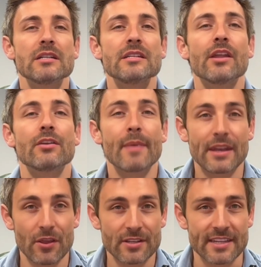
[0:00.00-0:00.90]
Now you may
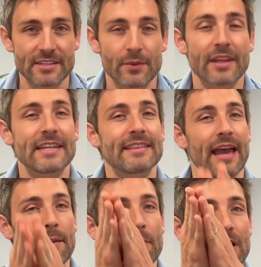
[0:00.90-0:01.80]
notice when I did
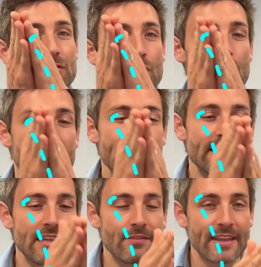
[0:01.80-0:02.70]
that, my jaw
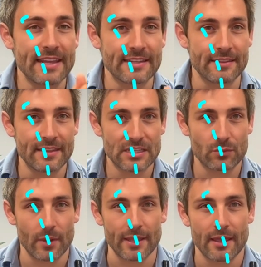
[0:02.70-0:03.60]
deviated this
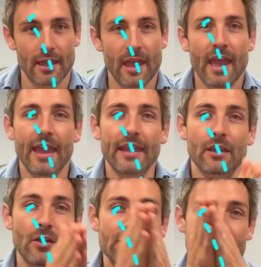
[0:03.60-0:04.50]
way. It
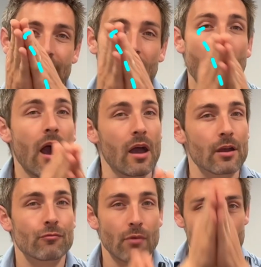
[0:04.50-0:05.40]
goes in an arc
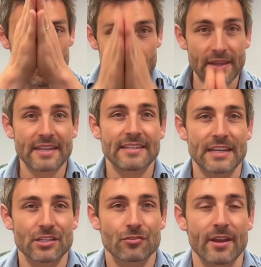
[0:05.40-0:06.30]
rather than being dead
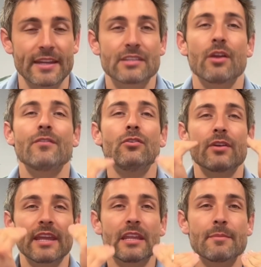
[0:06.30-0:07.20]
straight. So if you're
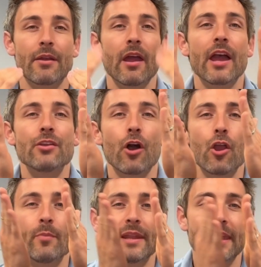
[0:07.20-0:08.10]
looking in the mirror and you're
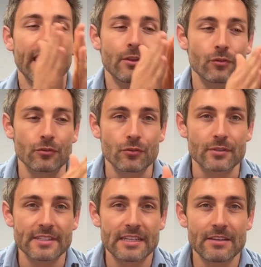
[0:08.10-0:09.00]
opening it and your jaw
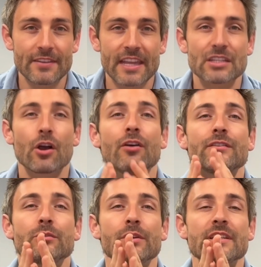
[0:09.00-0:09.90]
deviates off
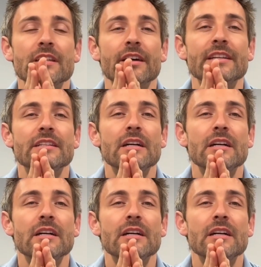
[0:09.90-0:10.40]
to one side,